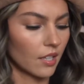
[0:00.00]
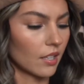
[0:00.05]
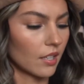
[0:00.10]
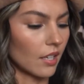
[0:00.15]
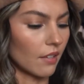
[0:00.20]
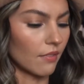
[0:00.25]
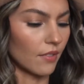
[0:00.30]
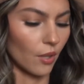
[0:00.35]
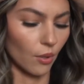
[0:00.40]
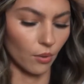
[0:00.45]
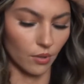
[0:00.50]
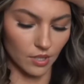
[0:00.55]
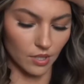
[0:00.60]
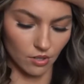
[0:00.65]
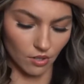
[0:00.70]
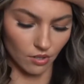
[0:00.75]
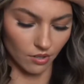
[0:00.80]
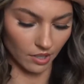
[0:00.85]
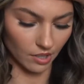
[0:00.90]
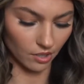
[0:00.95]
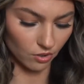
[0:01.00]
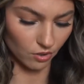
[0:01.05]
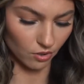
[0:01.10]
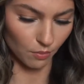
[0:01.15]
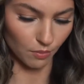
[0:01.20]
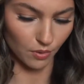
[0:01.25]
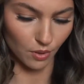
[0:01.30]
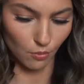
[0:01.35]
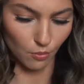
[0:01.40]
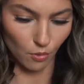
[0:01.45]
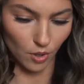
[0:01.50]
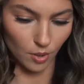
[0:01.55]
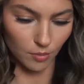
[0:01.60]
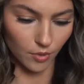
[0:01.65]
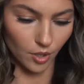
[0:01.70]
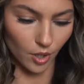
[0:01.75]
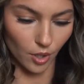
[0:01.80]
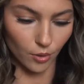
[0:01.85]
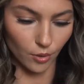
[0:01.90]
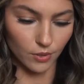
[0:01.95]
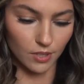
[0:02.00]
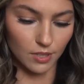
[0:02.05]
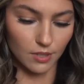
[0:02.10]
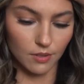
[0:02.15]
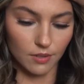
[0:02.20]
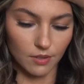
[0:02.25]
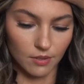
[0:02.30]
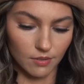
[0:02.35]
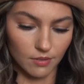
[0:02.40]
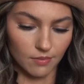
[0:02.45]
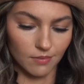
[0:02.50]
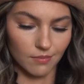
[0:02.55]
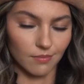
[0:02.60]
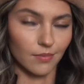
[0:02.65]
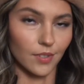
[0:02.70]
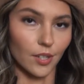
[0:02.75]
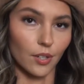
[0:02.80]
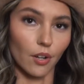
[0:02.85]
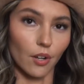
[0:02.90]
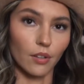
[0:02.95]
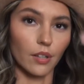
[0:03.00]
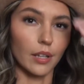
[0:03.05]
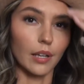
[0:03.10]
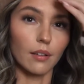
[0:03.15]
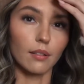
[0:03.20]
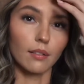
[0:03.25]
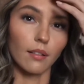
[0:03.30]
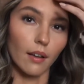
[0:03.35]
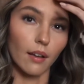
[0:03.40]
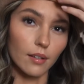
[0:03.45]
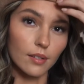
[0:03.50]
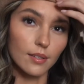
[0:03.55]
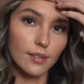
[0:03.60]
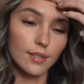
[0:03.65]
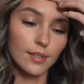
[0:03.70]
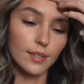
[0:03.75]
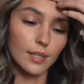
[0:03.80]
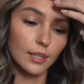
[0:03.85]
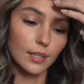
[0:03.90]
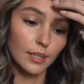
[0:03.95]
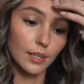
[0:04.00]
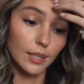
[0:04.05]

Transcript: even though these aren't, like, super warm coats. They're not, like, luxe,